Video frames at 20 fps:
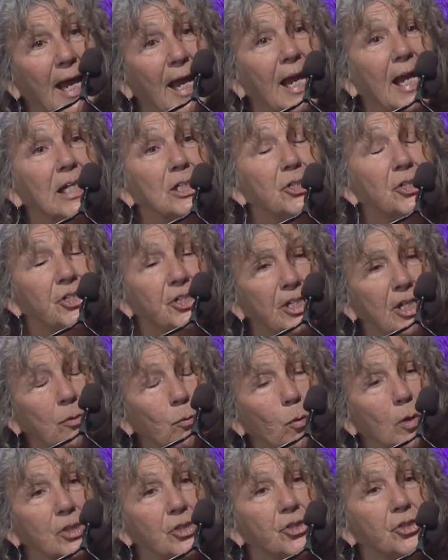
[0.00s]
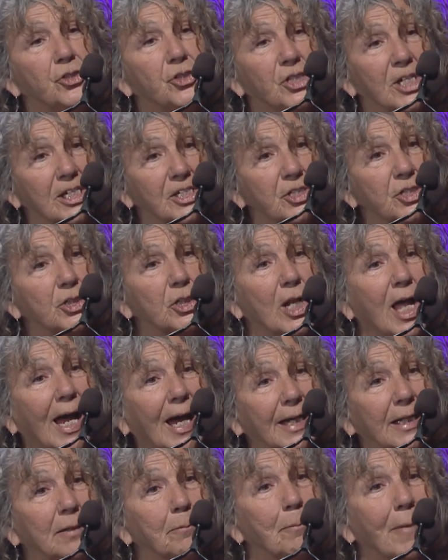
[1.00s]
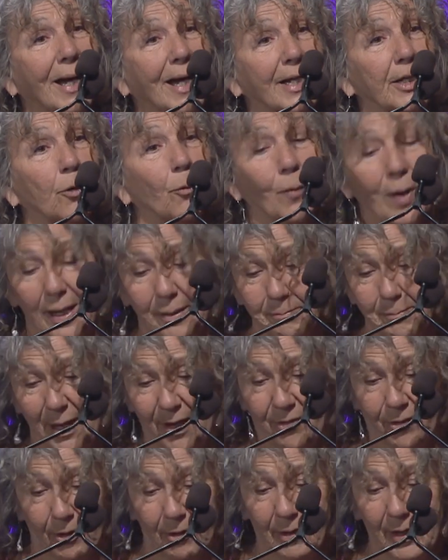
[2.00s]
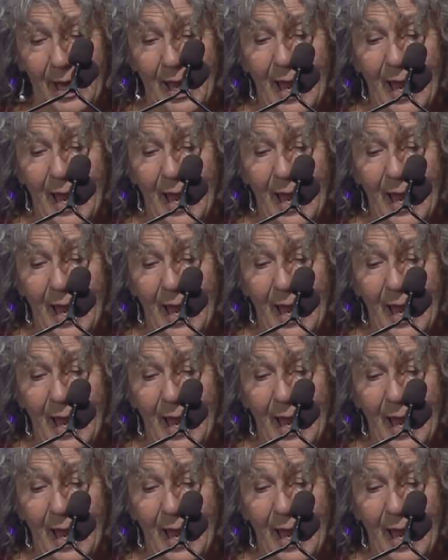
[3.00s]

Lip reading: and she was just like my grandmother.